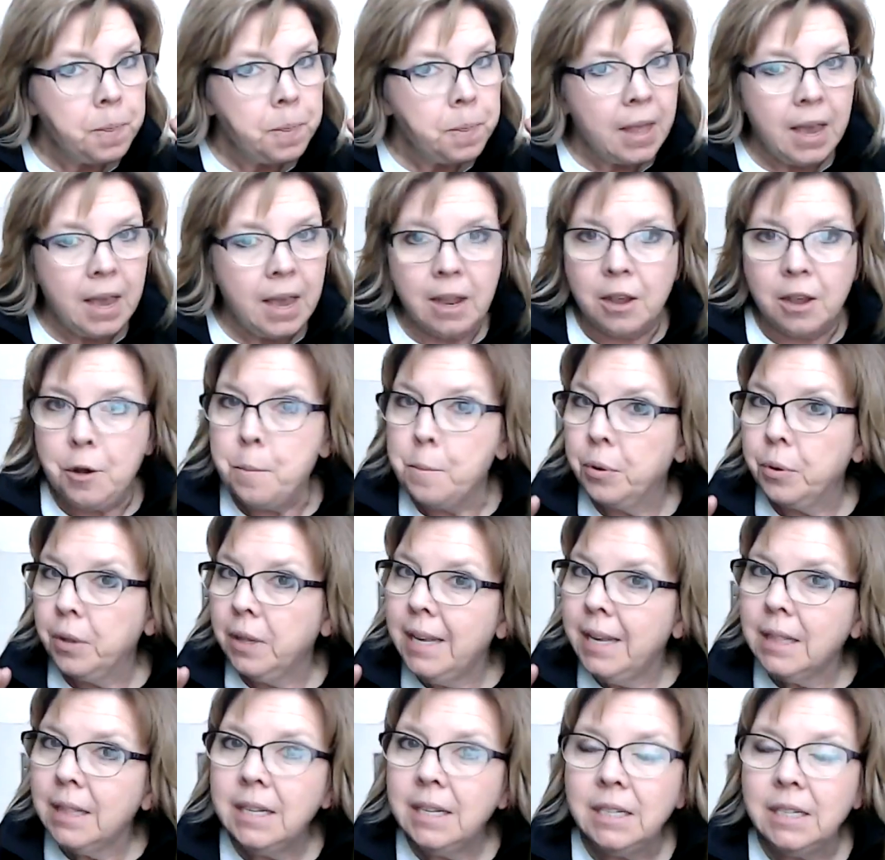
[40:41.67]
in
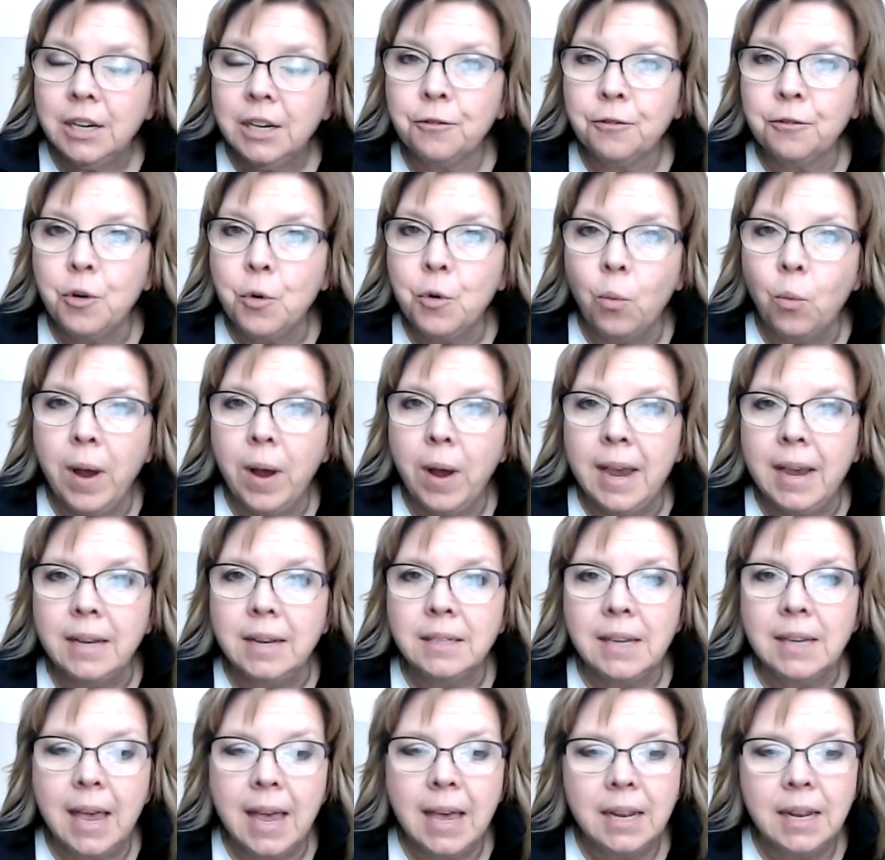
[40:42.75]
completely different ways.
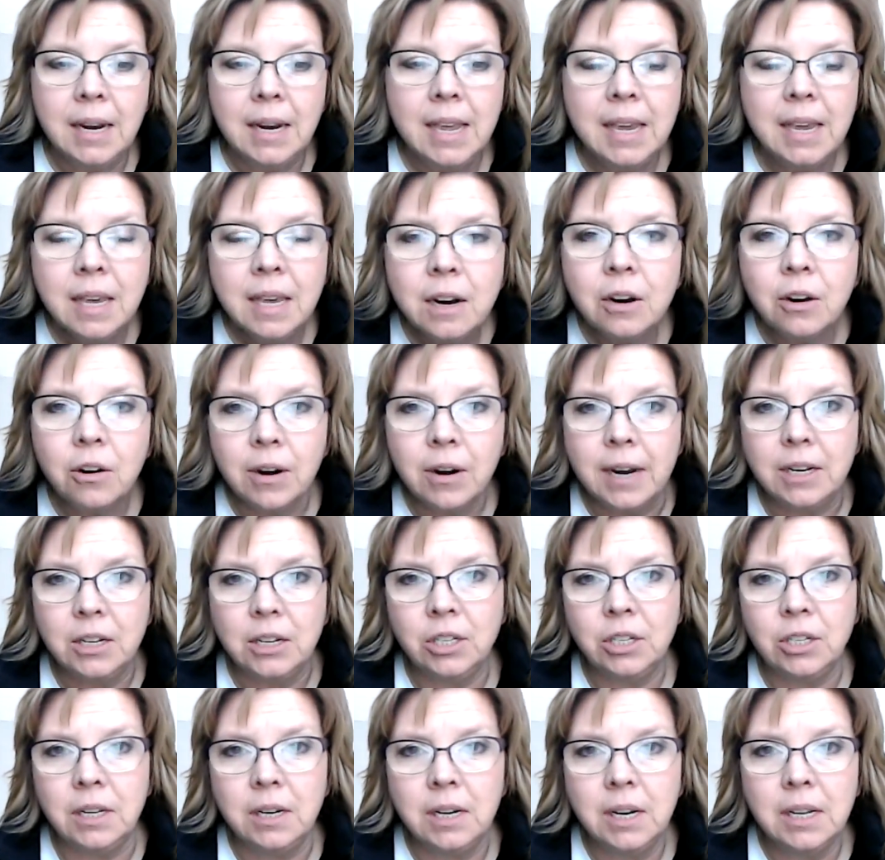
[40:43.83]
And
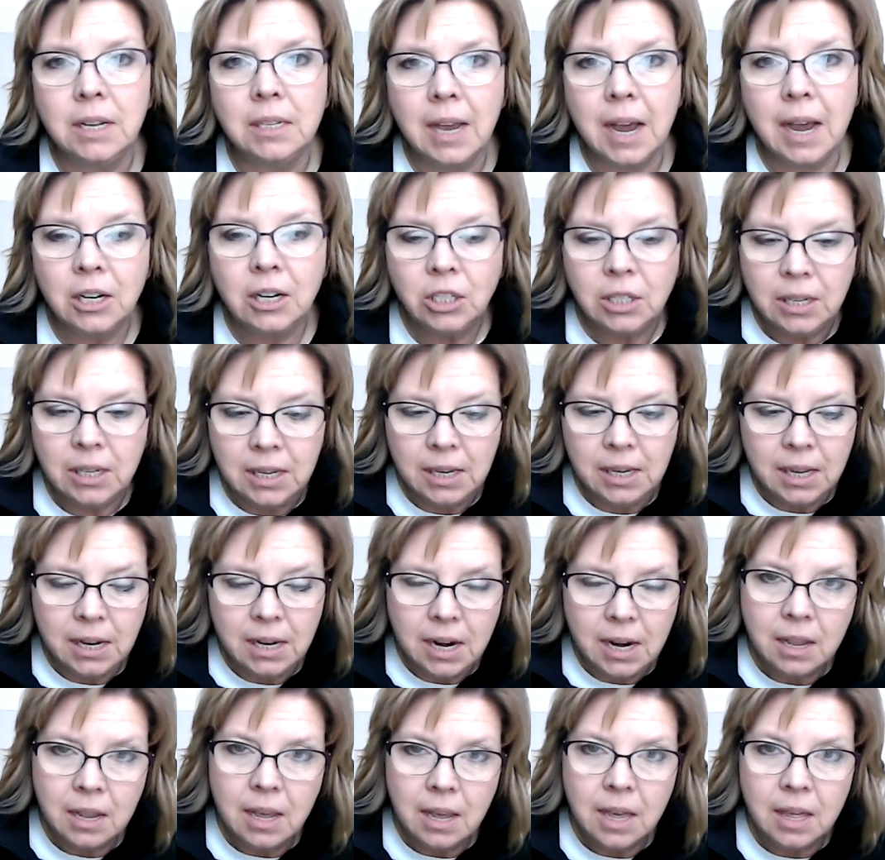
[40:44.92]
integration is actually
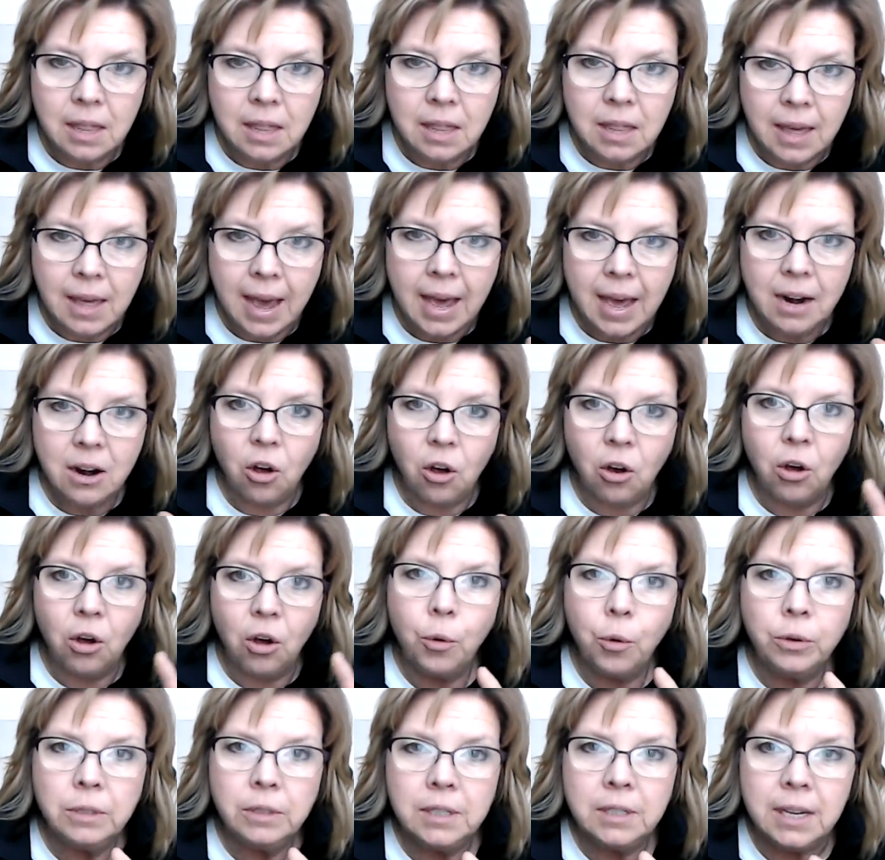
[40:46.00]
getting that
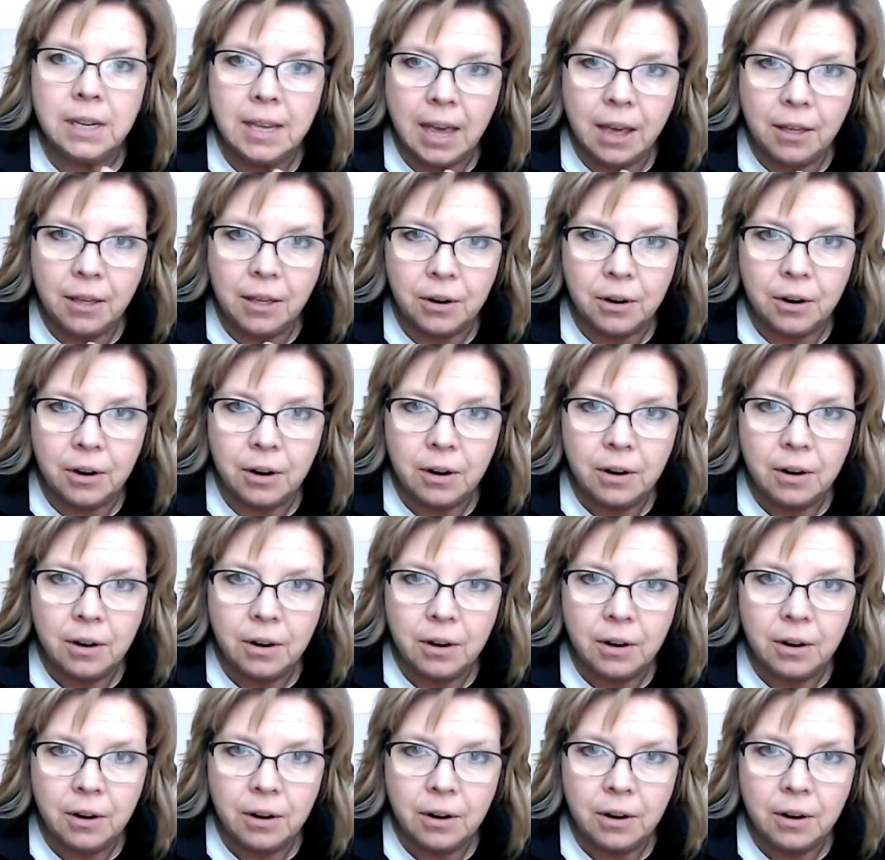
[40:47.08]
all together